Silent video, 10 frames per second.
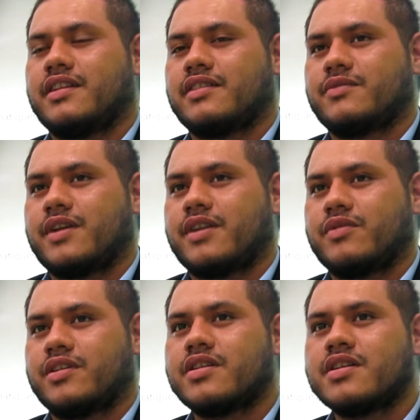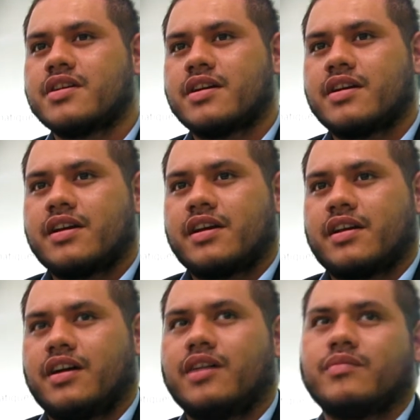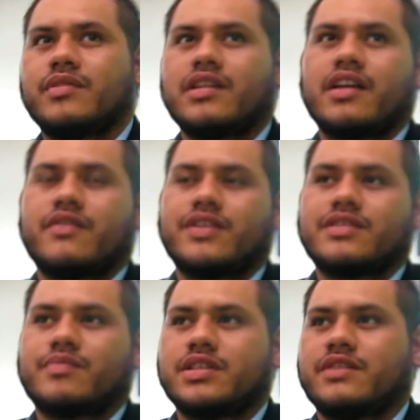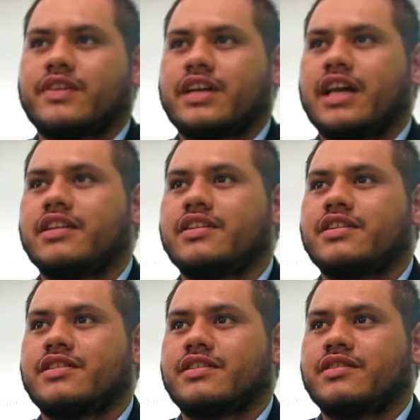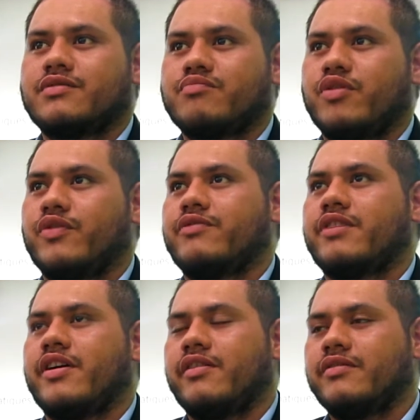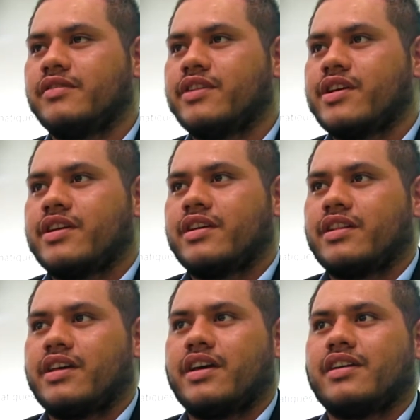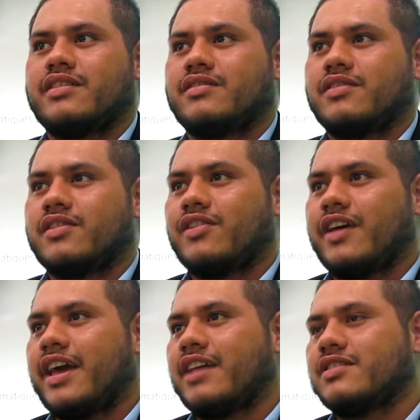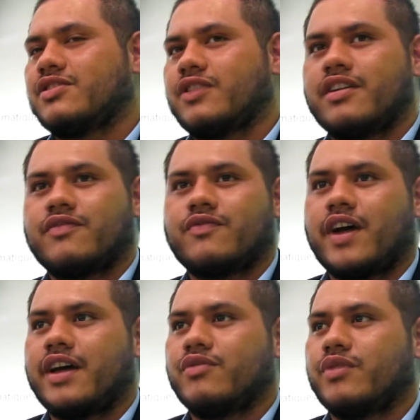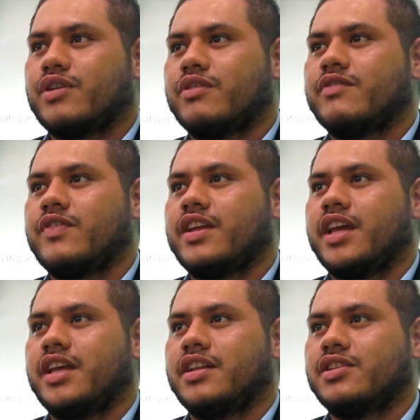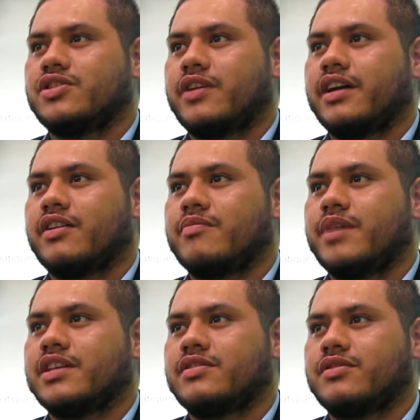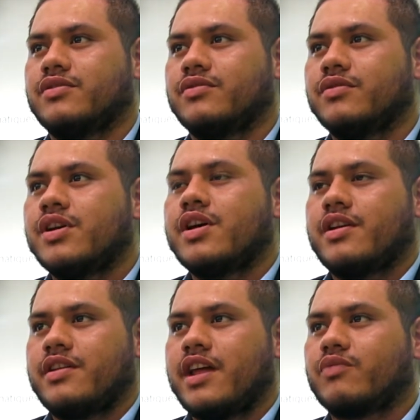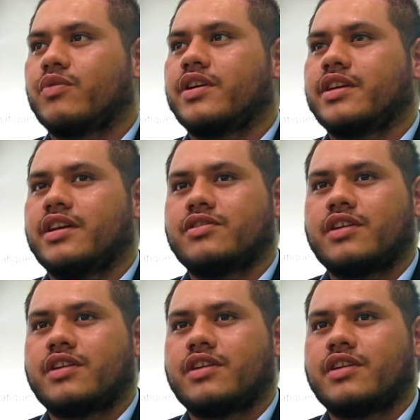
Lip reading: That's why a lot of us Pacific Islanders are moving around, like little ants trying to find where we fit in and trying our best to network and